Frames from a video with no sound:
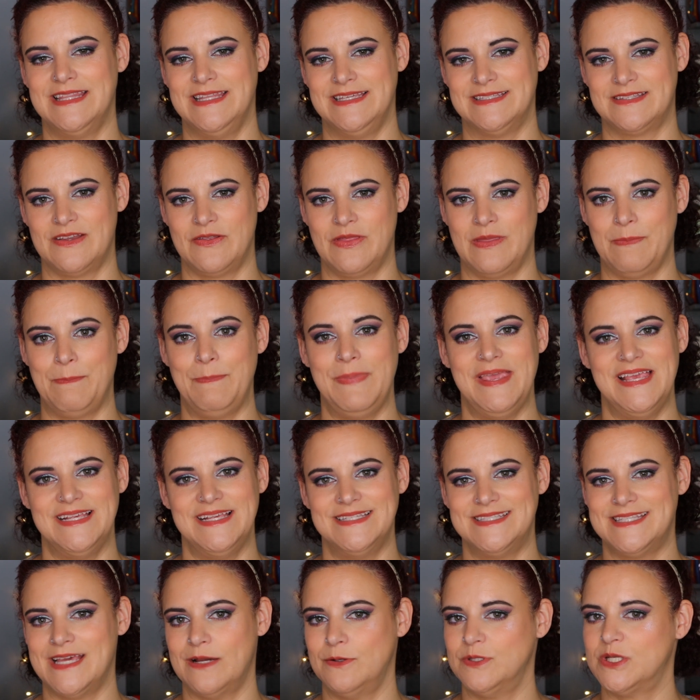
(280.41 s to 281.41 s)
These are the
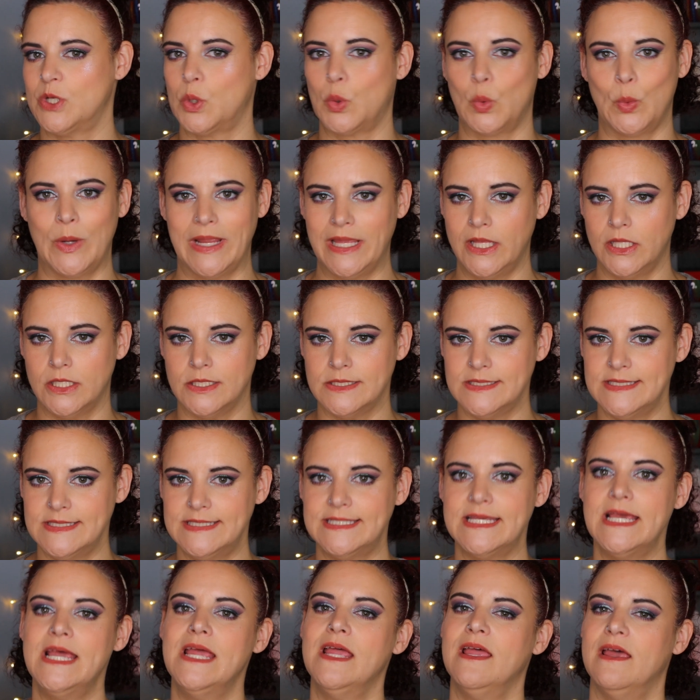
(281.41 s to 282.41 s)
Peace Out
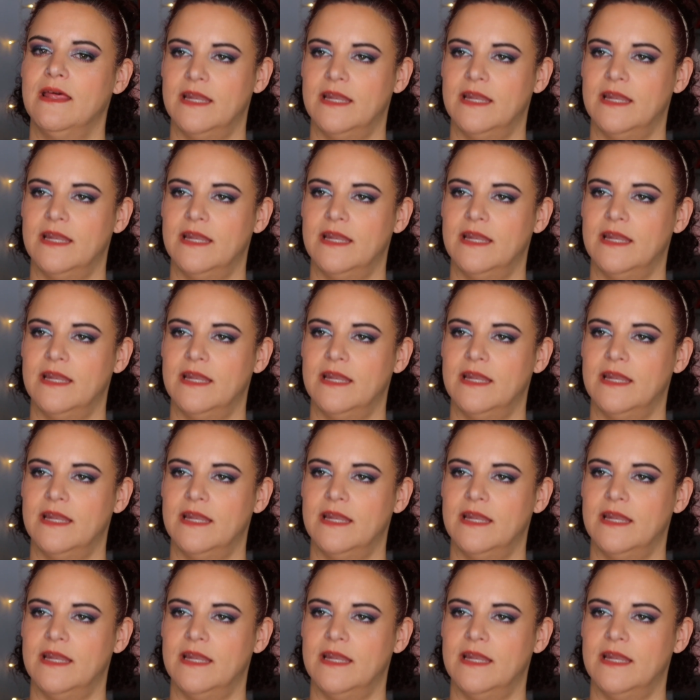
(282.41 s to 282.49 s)
Wrinkles,